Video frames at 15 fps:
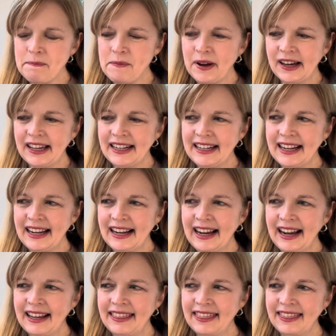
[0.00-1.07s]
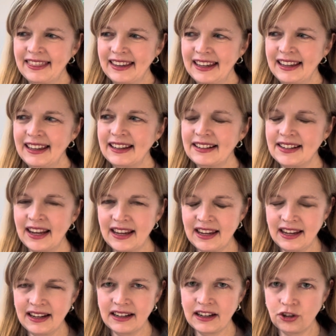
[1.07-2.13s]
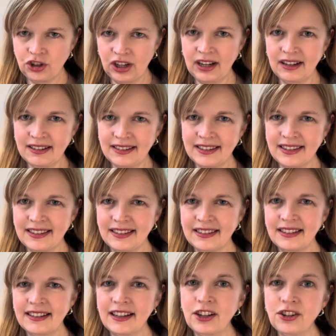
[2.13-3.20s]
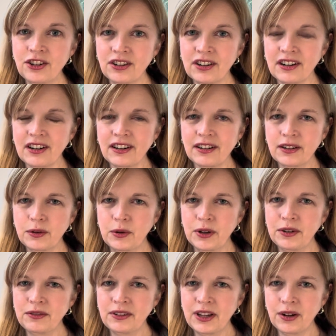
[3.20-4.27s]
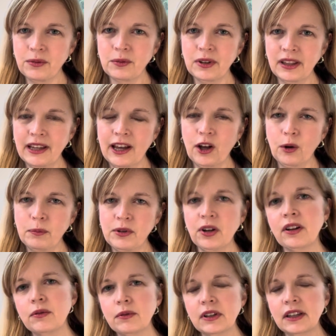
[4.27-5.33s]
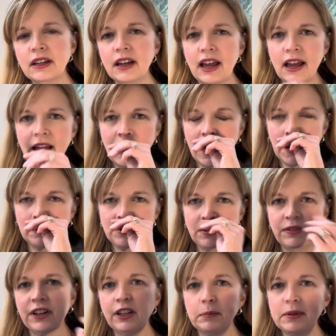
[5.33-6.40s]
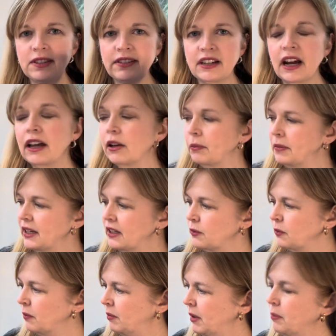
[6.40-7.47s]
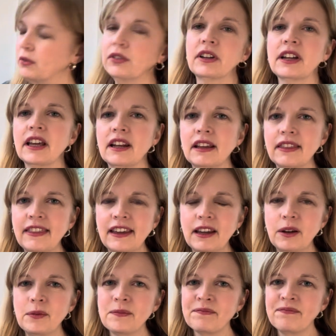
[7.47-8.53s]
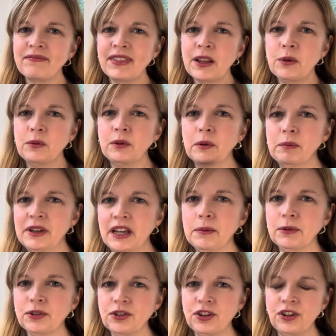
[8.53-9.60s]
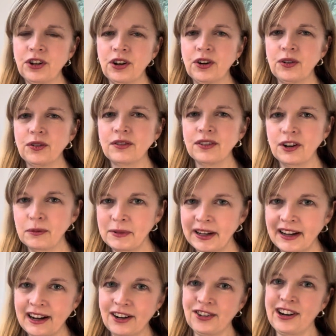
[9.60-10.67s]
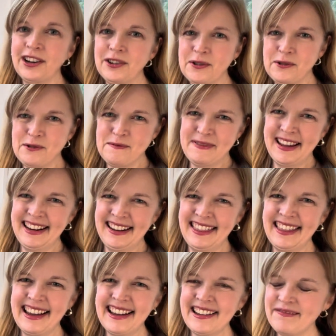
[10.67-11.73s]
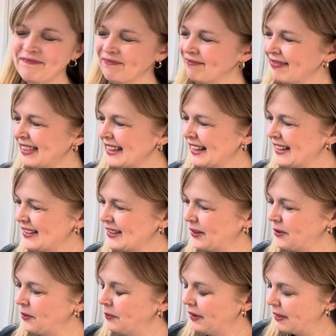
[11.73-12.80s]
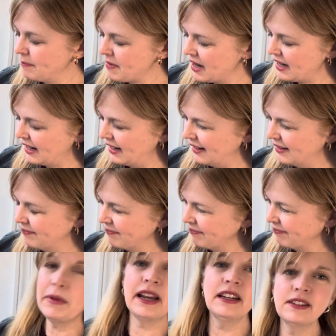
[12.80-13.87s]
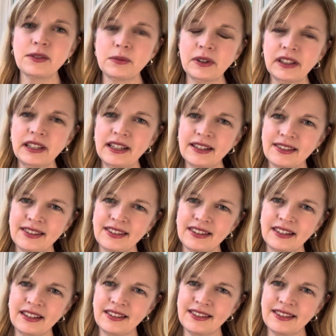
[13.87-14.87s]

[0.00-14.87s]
But I think taking a chance in your art can really help you and really help develop a style because when people look at it, they will be able to know, oh my gosh, I know who painted that. So with mine is really it's